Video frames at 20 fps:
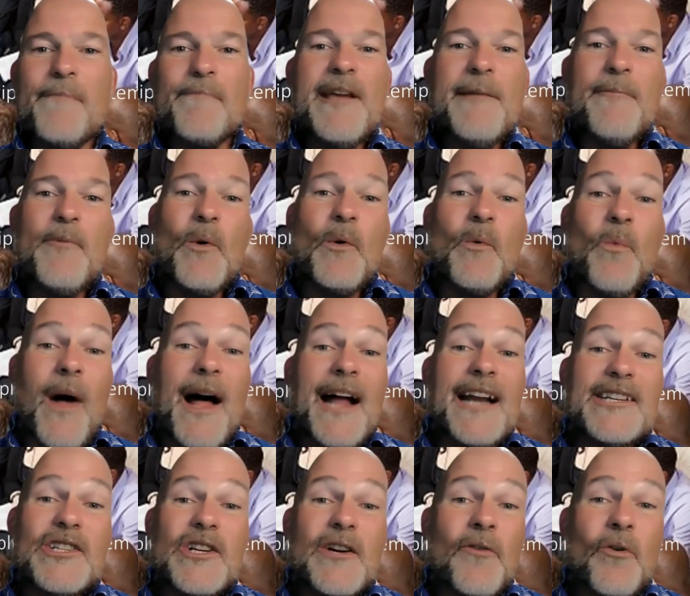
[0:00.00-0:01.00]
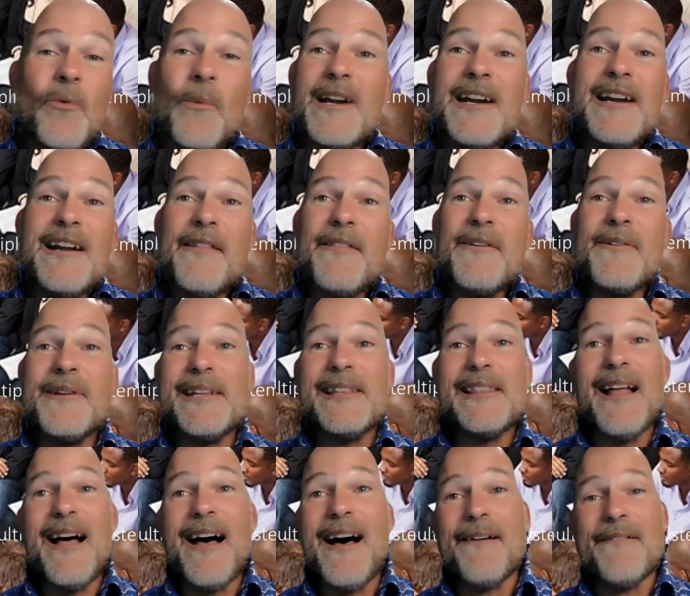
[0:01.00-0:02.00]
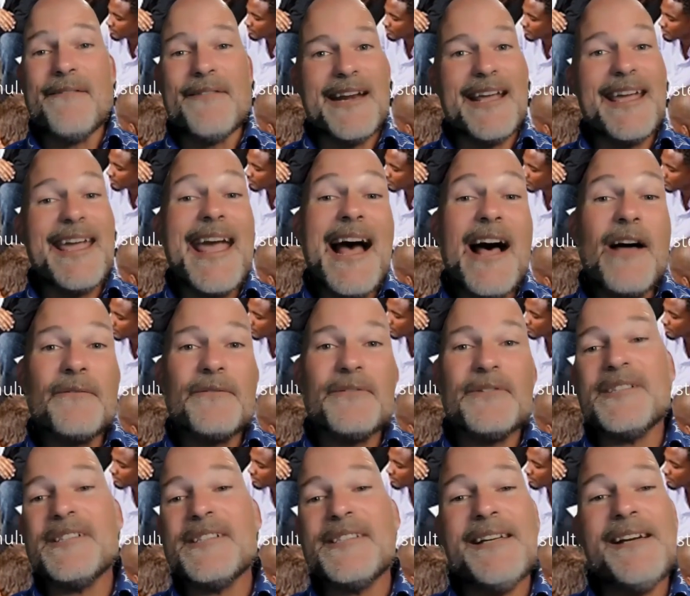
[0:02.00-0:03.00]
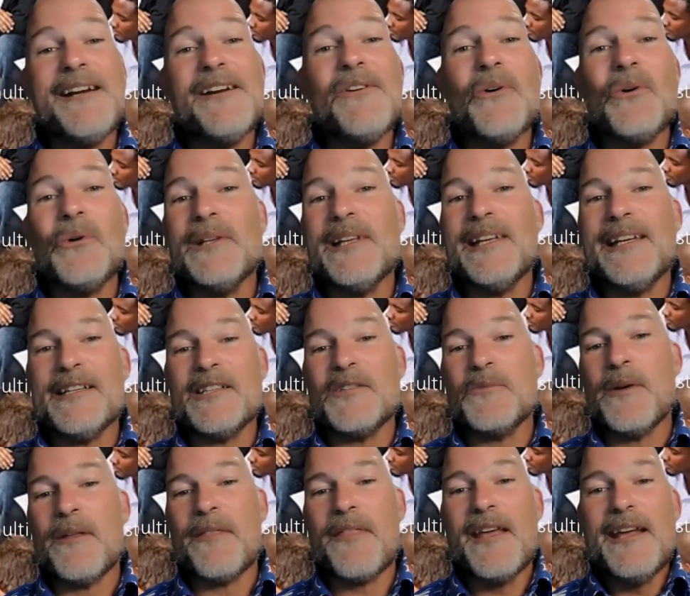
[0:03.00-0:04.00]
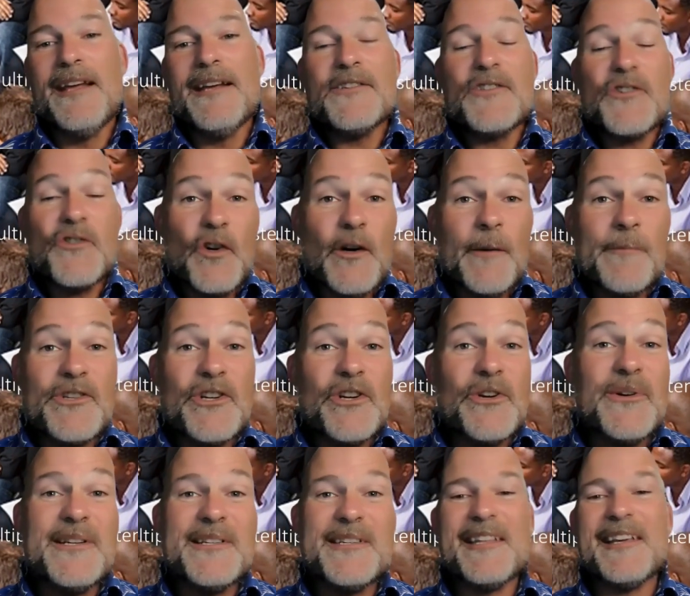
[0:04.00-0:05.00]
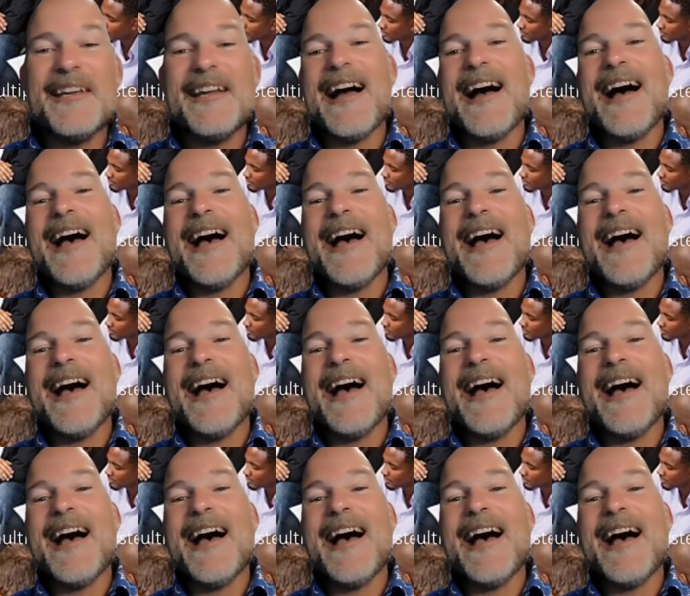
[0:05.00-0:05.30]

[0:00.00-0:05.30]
where people would watch over one another in love and account for sin and holiness with scripture as